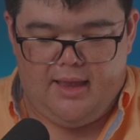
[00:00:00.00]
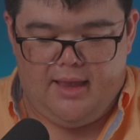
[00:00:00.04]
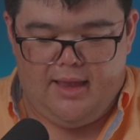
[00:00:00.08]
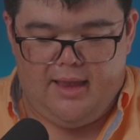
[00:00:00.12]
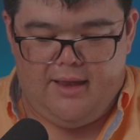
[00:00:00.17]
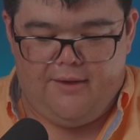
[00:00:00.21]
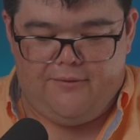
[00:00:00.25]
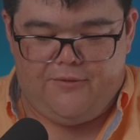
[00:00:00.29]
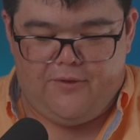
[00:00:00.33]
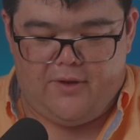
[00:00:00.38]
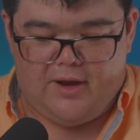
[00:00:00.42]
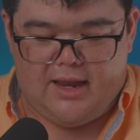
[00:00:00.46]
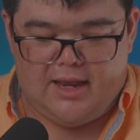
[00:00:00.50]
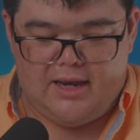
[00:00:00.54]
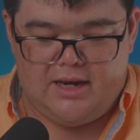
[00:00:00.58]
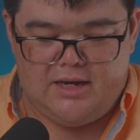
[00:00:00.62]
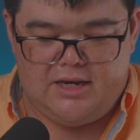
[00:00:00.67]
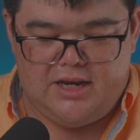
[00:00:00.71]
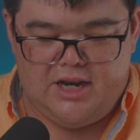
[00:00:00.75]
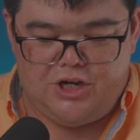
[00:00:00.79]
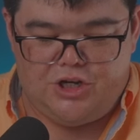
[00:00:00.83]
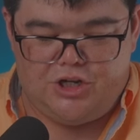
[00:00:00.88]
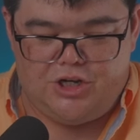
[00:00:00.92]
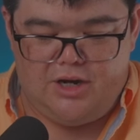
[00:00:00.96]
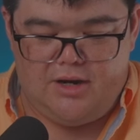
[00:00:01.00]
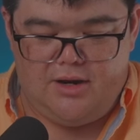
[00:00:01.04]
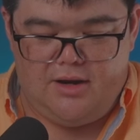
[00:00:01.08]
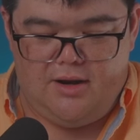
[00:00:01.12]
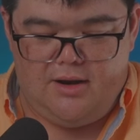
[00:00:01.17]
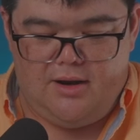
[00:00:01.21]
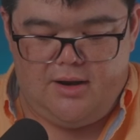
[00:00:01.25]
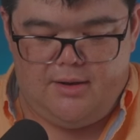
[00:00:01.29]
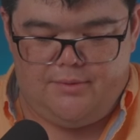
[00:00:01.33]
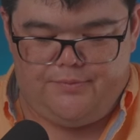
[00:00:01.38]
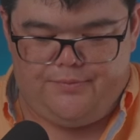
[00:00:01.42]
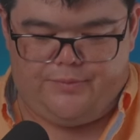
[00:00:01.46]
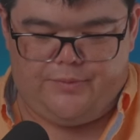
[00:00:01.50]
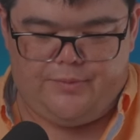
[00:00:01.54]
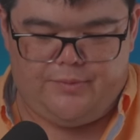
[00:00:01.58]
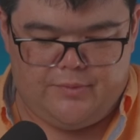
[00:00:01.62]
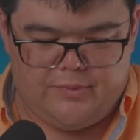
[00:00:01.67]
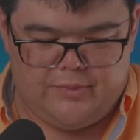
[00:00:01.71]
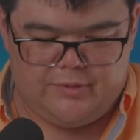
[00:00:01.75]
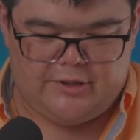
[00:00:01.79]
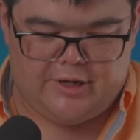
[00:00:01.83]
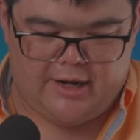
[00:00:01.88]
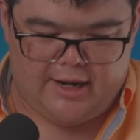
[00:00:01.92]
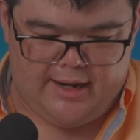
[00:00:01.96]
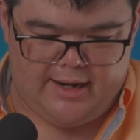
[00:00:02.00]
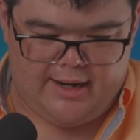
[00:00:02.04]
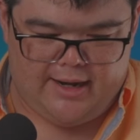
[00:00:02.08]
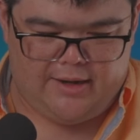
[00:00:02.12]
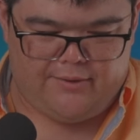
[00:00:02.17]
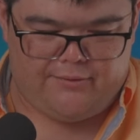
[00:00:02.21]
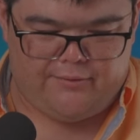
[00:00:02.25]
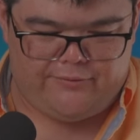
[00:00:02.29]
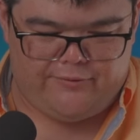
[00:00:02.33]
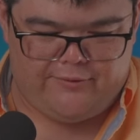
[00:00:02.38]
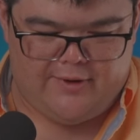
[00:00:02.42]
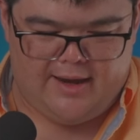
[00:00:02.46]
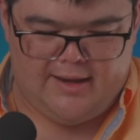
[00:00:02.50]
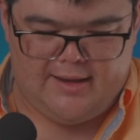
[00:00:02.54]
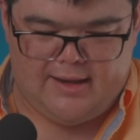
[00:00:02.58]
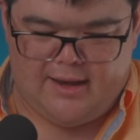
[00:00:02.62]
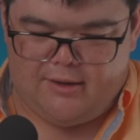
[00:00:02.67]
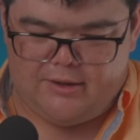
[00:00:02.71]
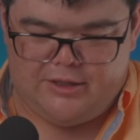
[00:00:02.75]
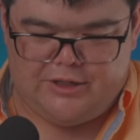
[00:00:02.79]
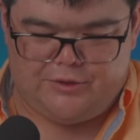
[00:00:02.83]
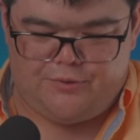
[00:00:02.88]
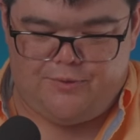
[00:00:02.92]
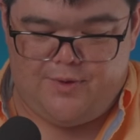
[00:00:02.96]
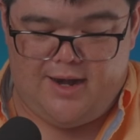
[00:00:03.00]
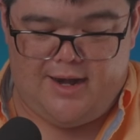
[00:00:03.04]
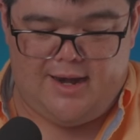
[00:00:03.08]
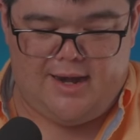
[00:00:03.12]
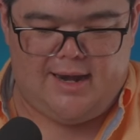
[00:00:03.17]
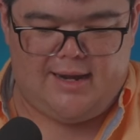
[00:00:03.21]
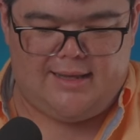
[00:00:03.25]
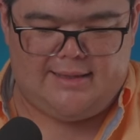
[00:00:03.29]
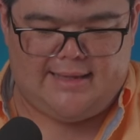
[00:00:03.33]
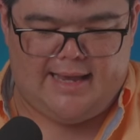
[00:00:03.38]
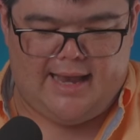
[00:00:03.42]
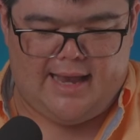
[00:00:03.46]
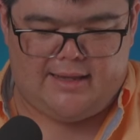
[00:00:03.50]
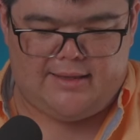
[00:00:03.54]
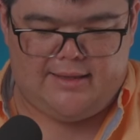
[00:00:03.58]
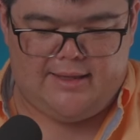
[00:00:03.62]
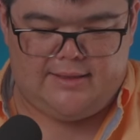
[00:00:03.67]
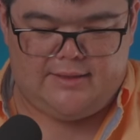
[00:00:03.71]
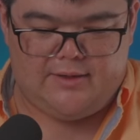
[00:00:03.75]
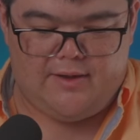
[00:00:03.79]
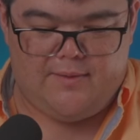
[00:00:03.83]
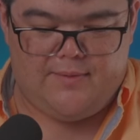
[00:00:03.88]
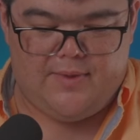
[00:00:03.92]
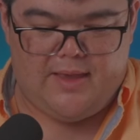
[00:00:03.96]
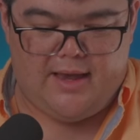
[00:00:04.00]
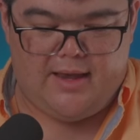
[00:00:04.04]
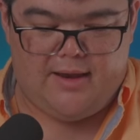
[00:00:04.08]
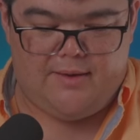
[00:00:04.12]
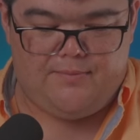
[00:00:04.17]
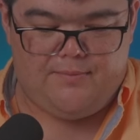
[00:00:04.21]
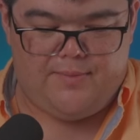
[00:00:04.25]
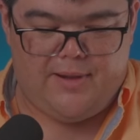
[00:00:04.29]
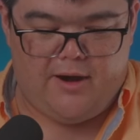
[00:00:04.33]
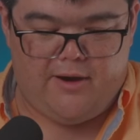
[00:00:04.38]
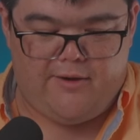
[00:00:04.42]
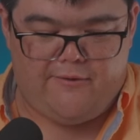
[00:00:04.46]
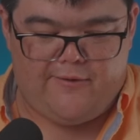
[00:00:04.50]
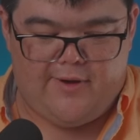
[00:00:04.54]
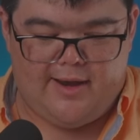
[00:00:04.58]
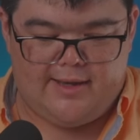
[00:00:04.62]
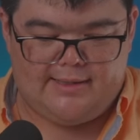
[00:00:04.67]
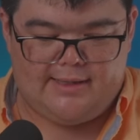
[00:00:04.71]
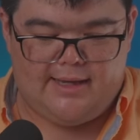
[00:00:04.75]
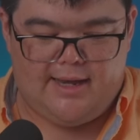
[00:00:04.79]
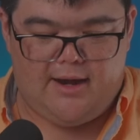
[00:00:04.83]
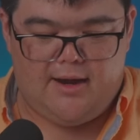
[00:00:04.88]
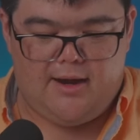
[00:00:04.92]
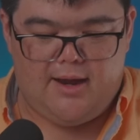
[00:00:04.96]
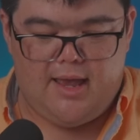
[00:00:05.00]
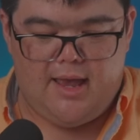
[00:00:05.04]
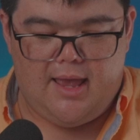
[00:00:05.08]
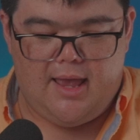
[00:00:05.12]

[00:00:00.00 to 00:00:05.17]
If a condition, sorry, I'll just read it exactly so I'm not paraphrasing here.